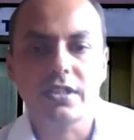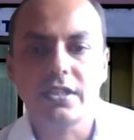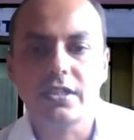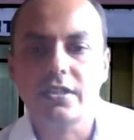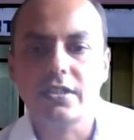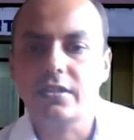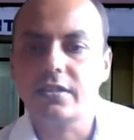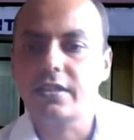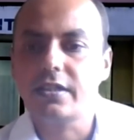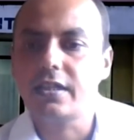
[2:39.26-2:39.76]
a
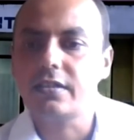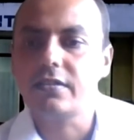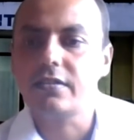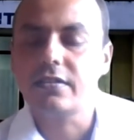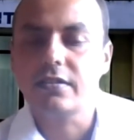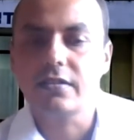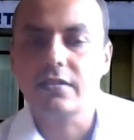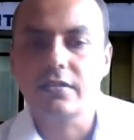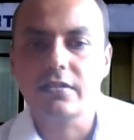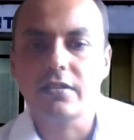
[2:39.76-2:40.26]
year that
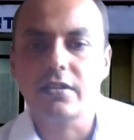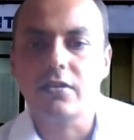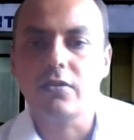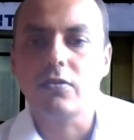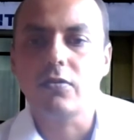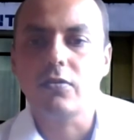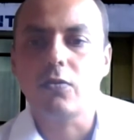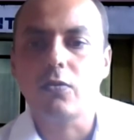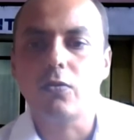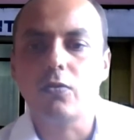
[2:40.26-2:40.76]
the
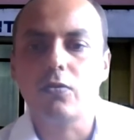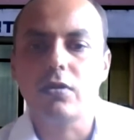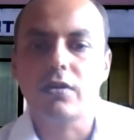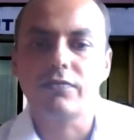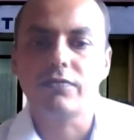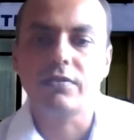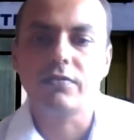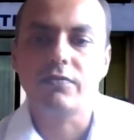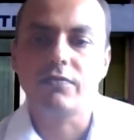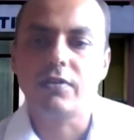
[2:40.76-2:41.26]
whole
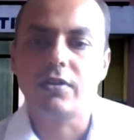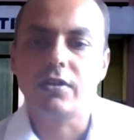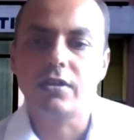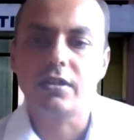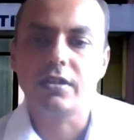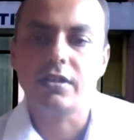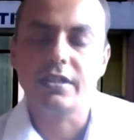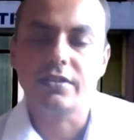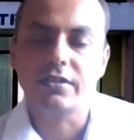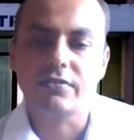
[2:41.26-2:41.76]
of the
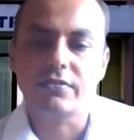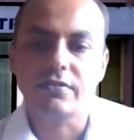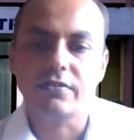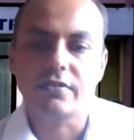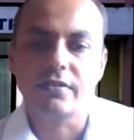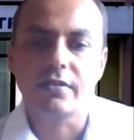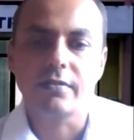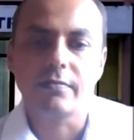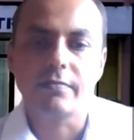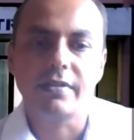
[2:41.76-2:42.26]
world
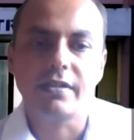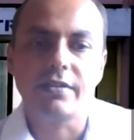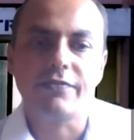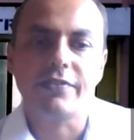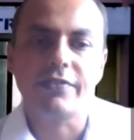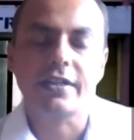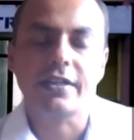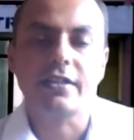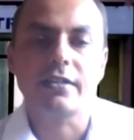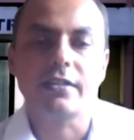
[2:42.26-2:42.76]
is been
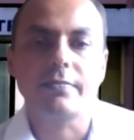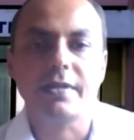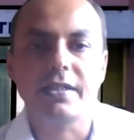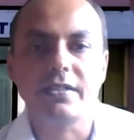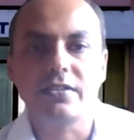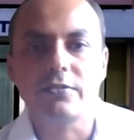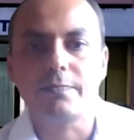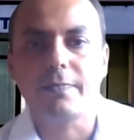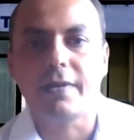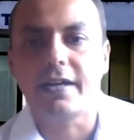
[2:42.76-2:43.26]
affected by this